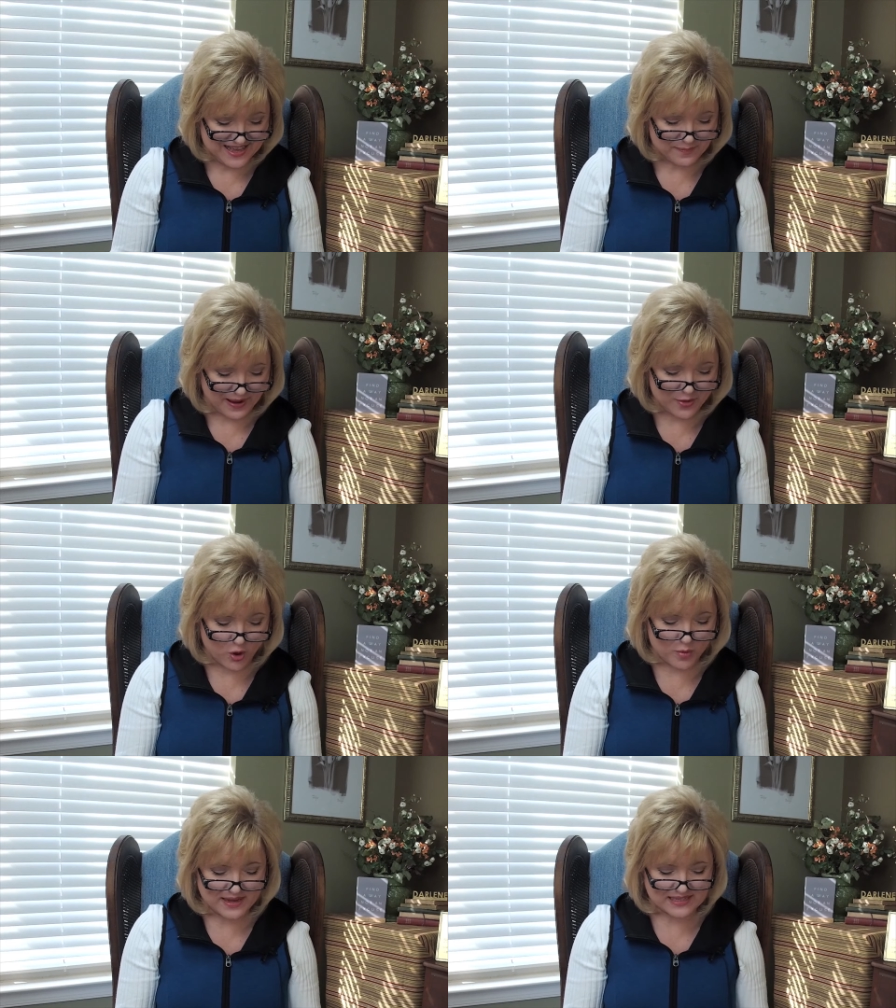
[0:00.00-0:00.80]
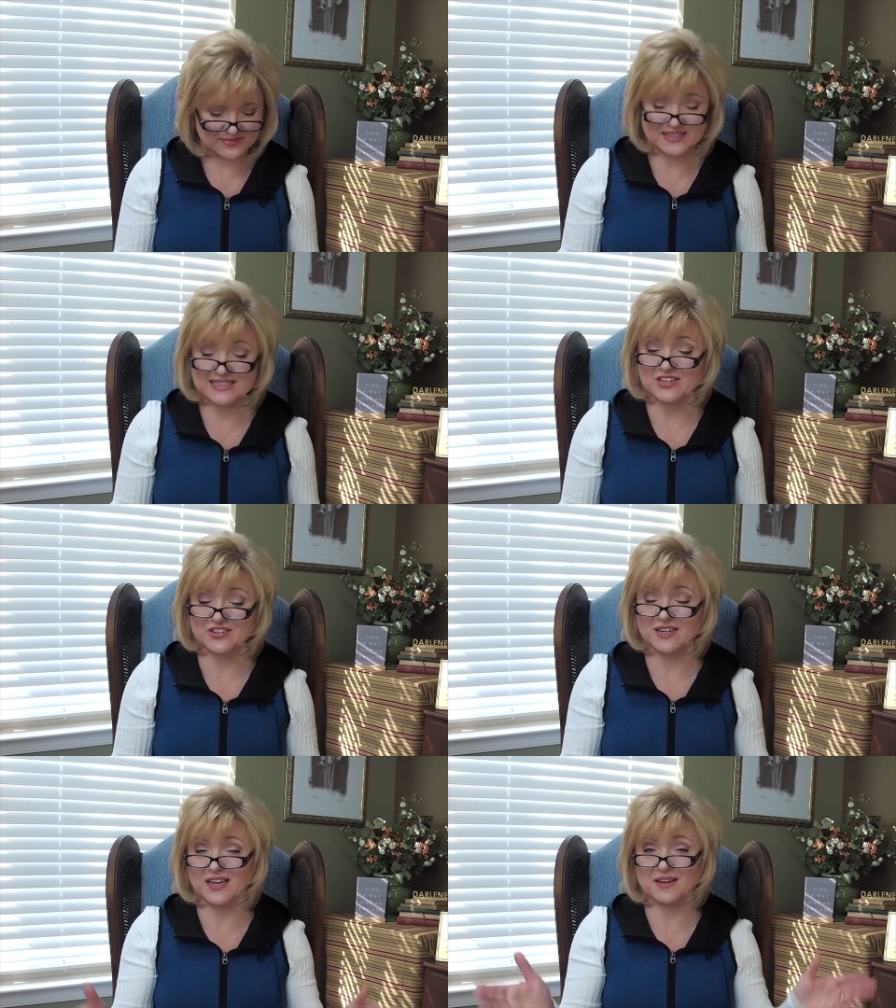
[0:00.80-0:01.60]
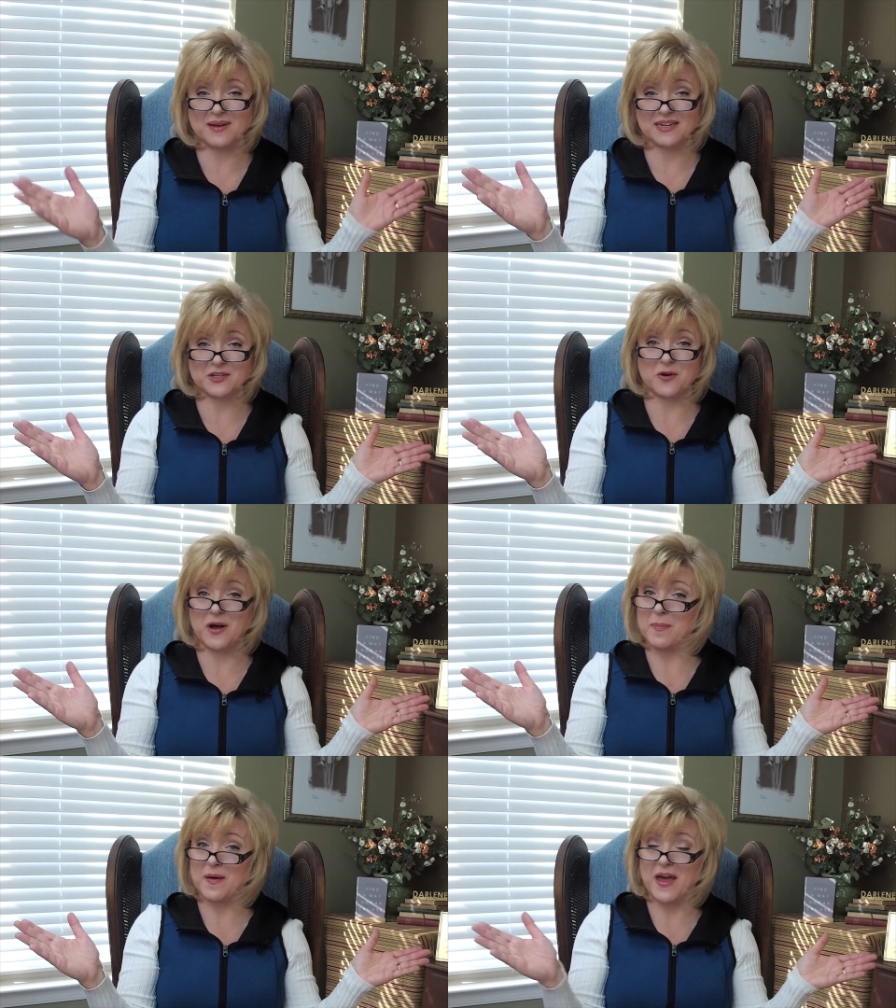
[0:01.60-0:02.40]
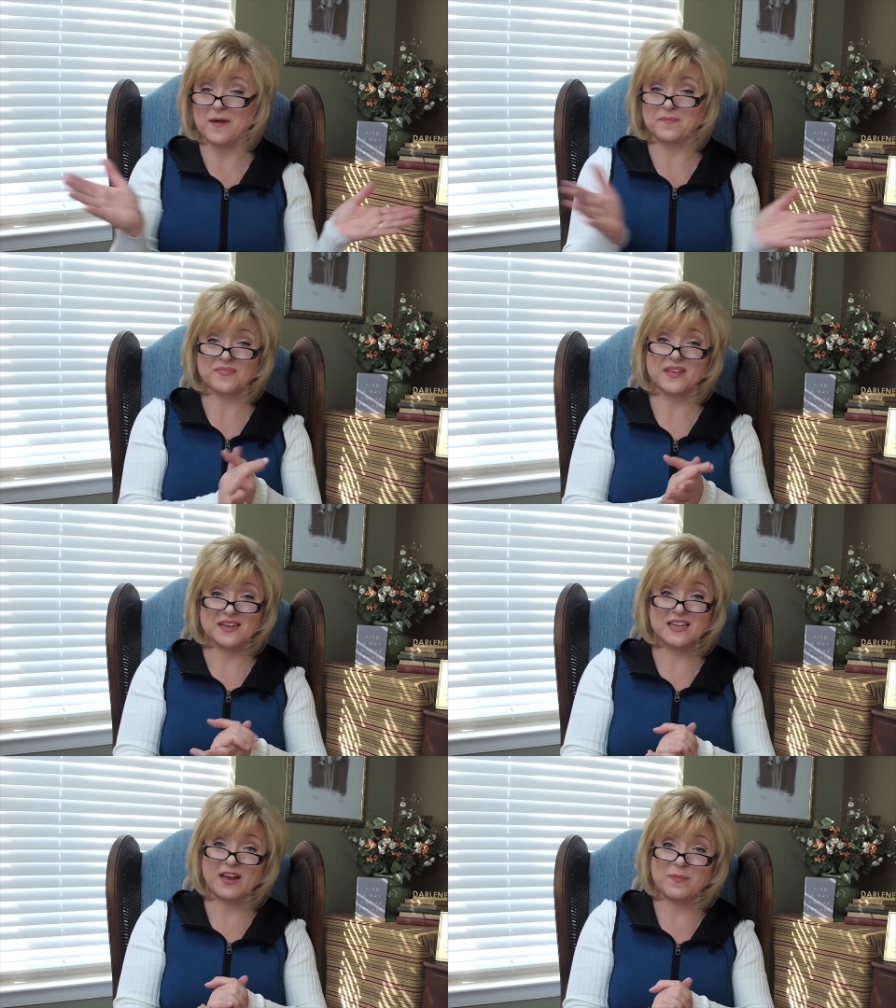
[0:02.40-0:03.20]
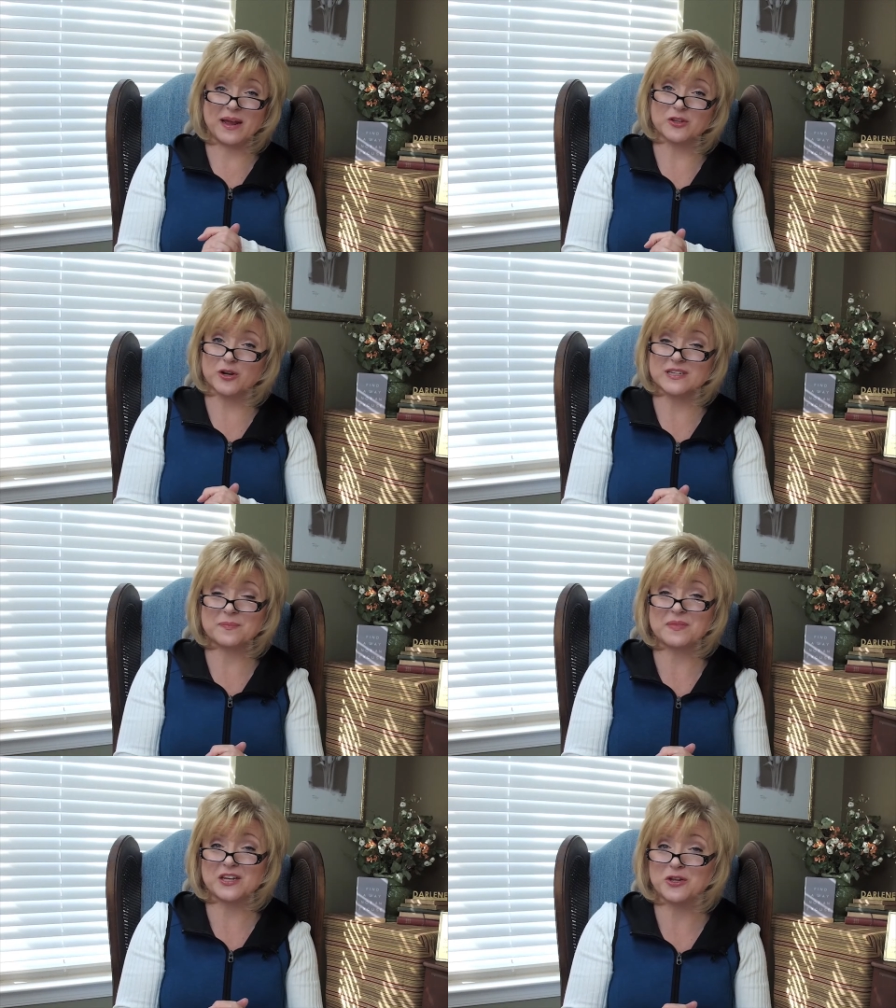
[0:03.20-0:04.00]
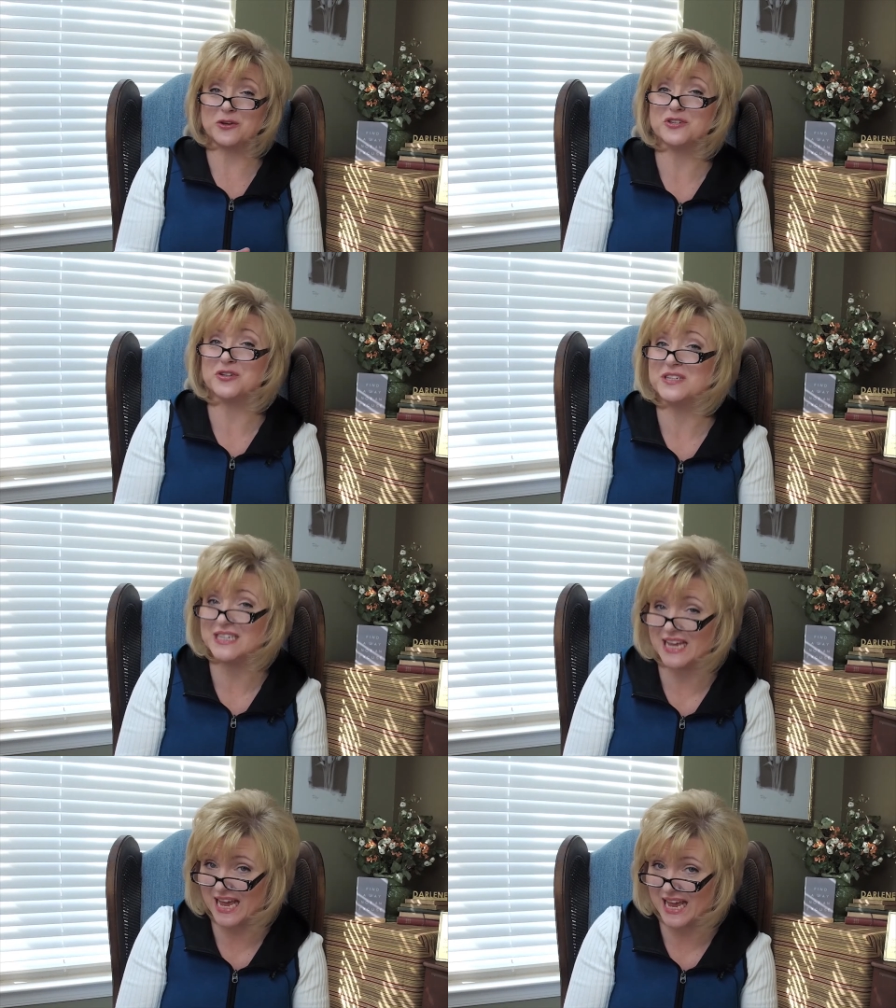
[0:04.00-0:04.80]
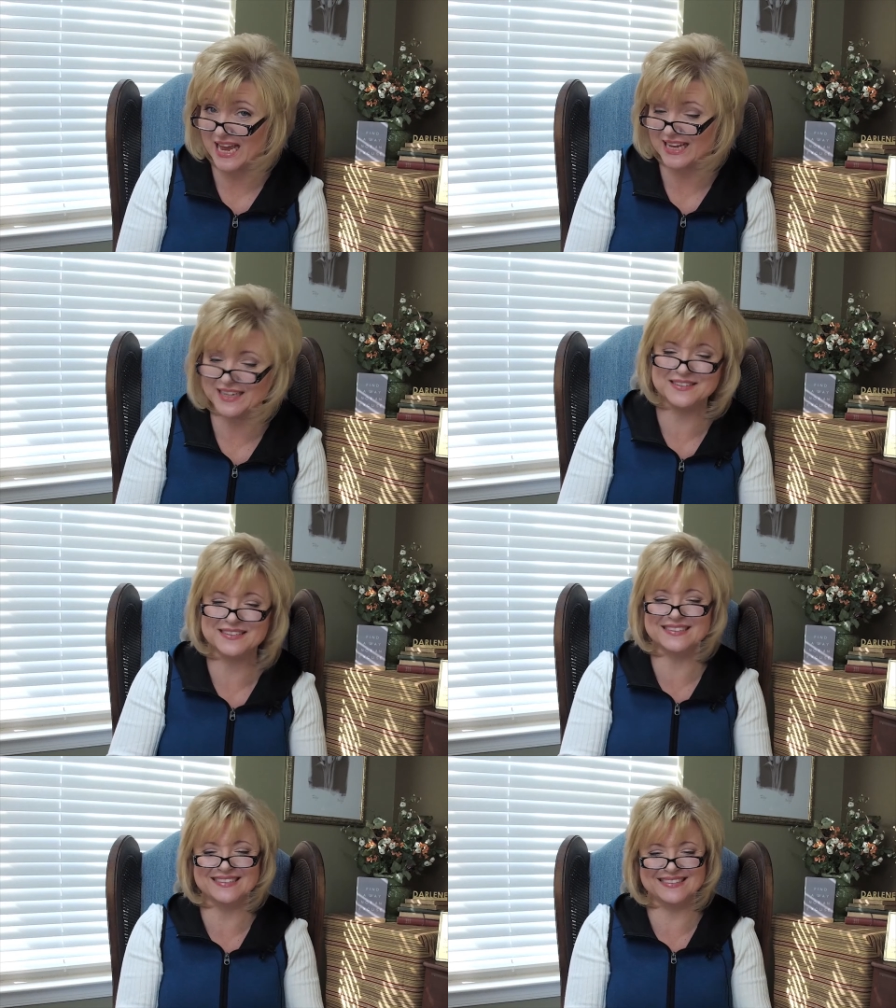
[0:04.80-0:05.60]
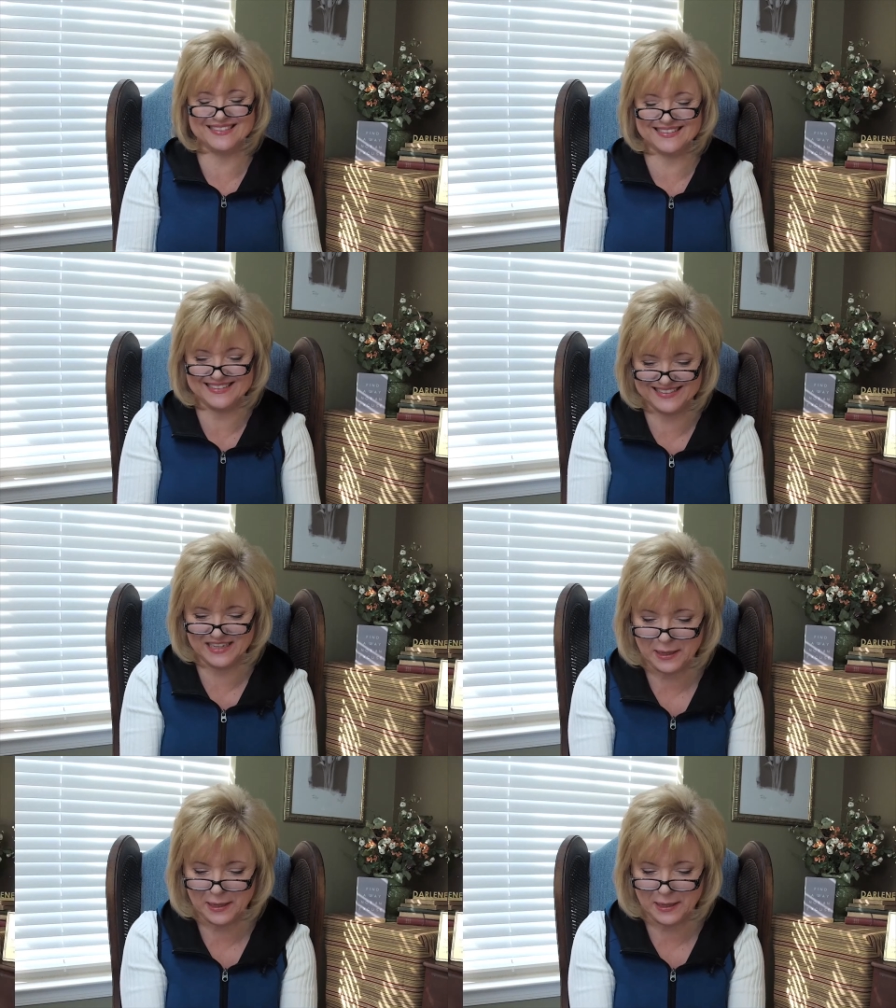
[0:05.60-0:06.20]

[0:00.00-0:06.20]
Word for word: by the Olmec civilization in Mexico. How about that? Everybody learned something new today. All